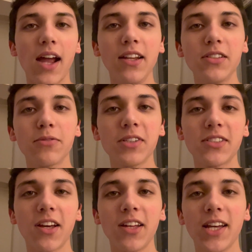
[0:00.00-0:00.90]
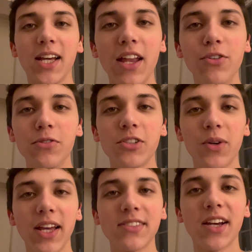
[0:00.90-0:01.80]
I need to resell it and do so
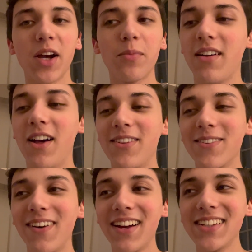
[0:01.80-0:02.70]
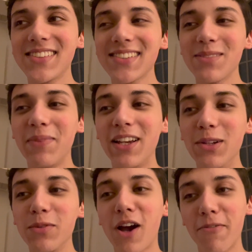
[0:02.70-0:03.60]
ASAP. Otherwise, my
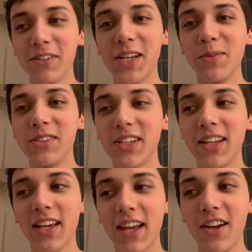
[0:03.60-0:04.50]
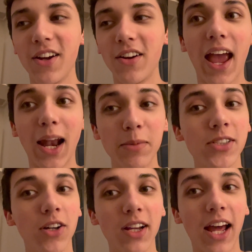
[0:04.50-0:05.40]
new coffee table is gonna get here, and I'm
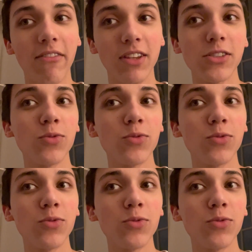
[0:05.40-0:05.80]
still gonna have this